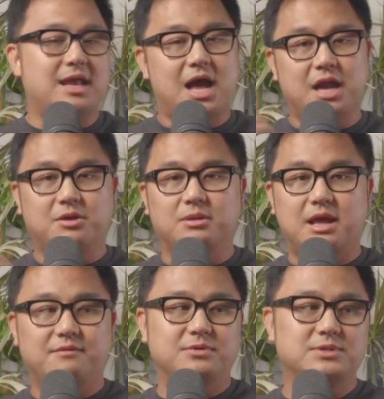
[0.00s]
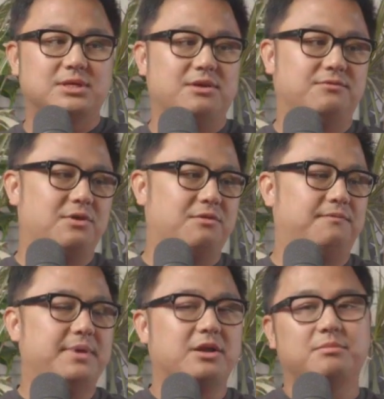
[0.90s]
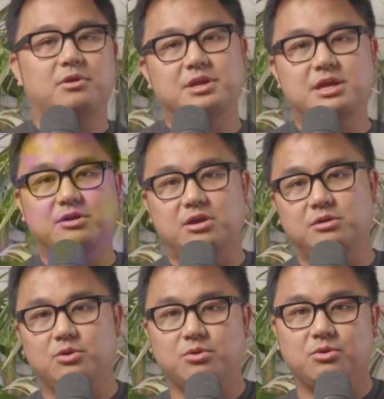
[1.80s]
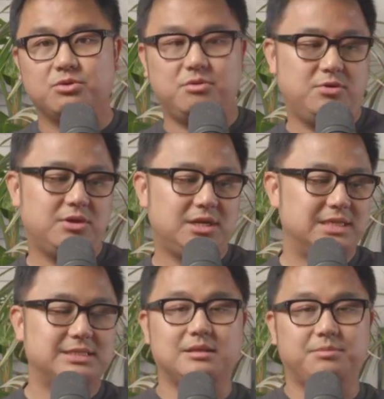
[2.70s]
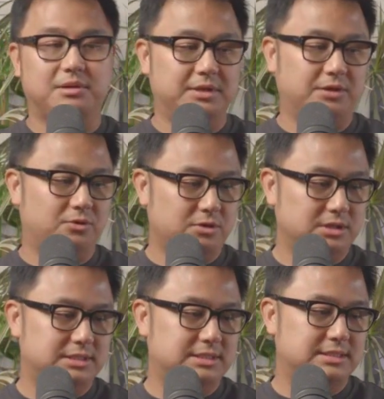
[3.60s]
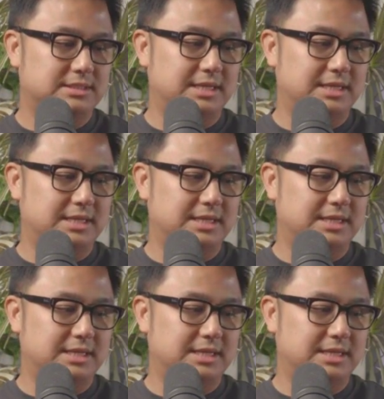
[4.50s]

the higher levels of pickleball here in our local communities in the public courts.